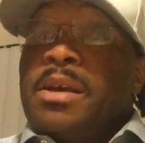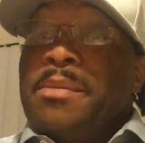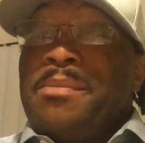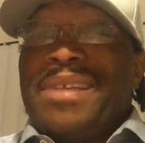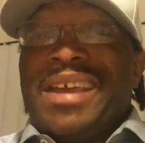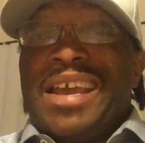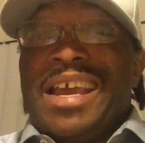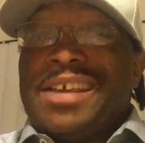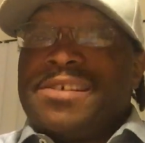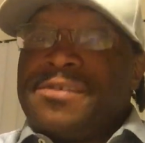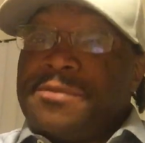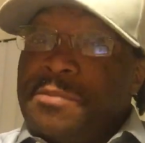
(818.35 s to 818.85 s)

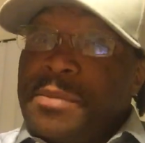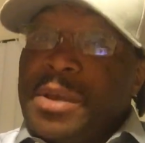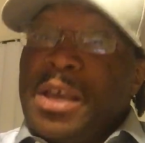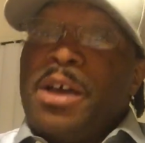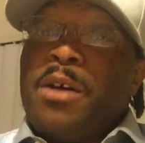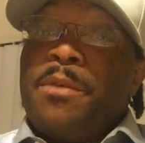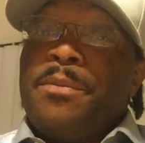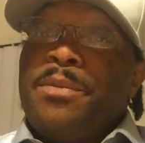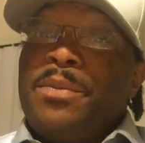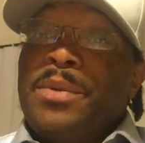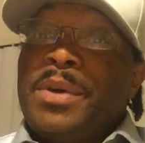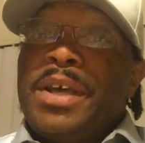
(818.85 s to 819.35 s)
may have some
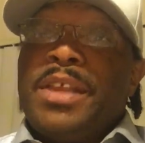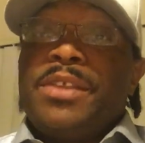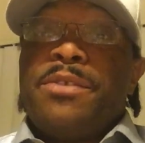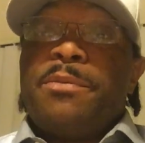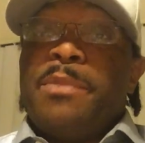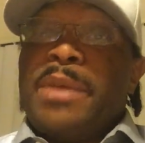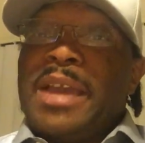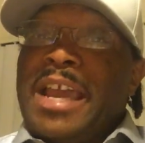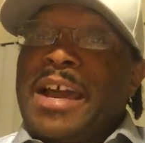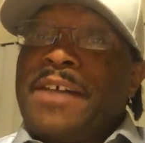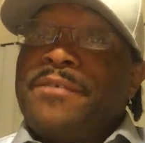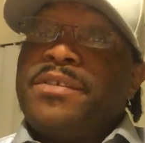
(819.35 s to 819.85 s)
help with,
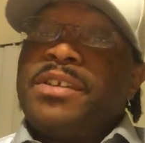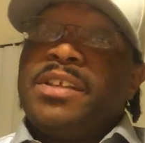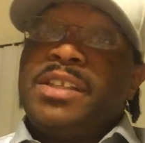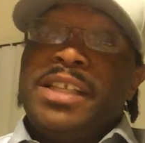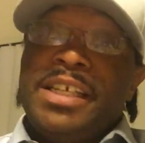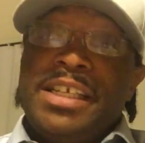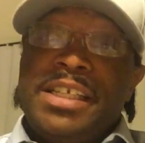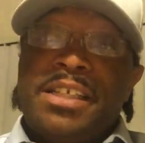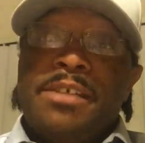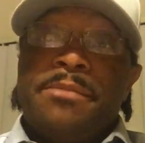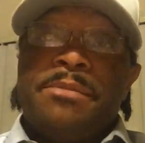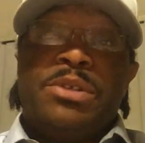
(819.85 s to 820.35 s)
may have to
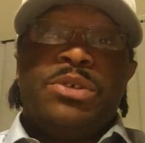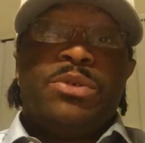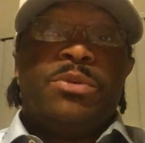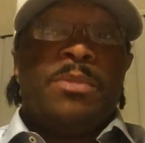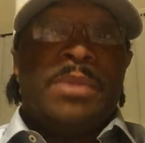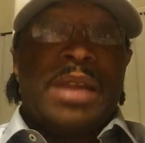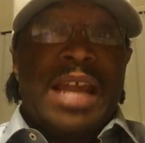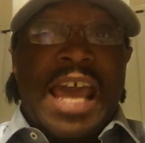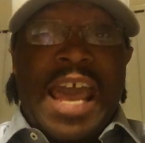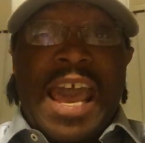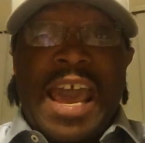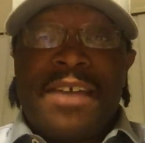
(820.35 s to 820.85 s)
lead them to
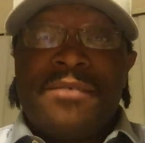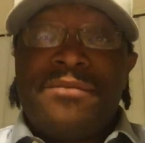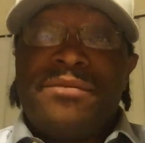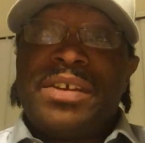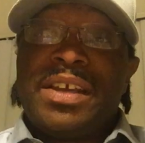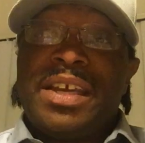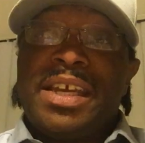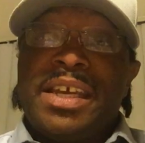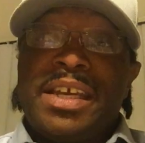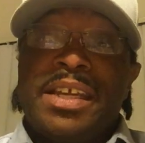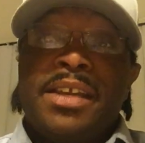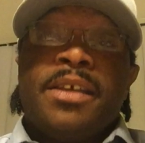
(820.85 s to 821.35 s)
an
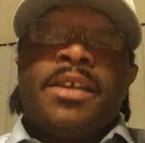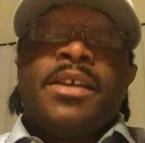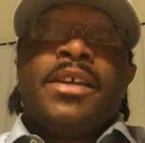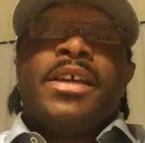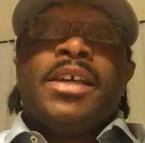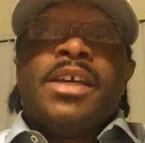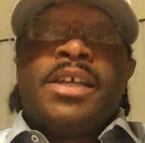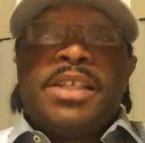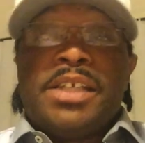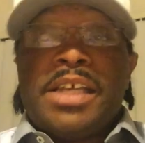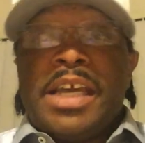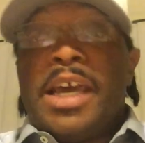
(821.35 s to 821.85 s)
advocate
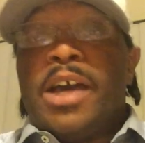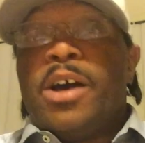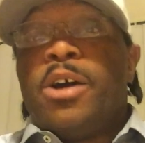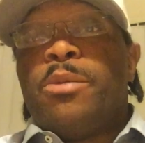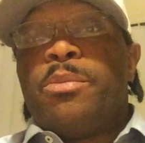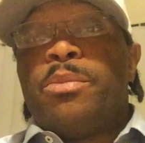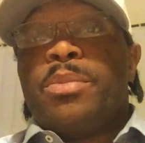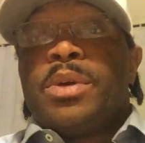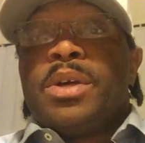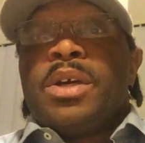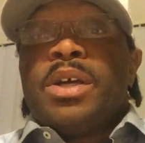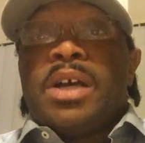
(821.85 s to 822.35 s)
to
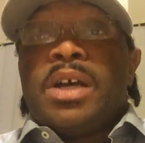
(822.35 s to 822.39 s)
help